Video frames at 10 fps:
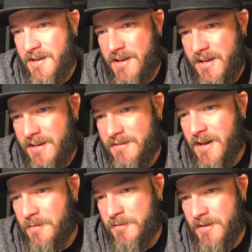he's
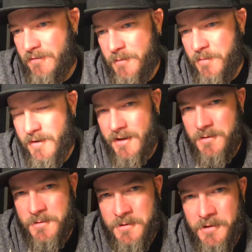got himself a pretty
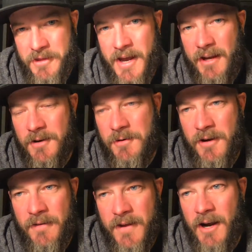cool thing going
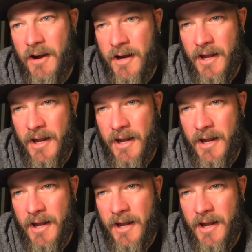on there,